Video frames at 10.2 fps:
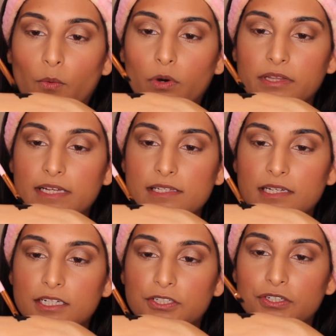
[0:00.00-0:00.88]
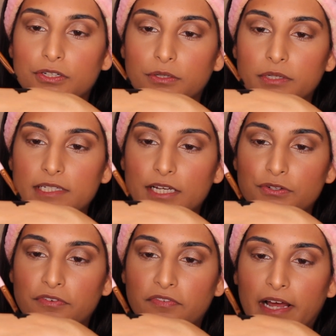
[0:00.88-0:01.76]
What that's going to do is, as
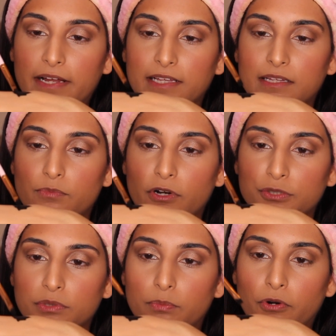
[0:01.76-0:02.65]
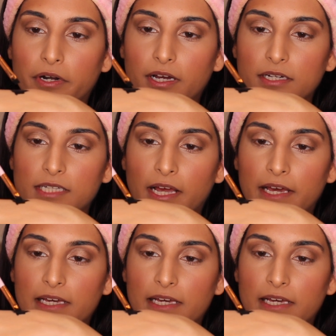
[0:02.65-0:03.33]
you're flattening the brush with the product,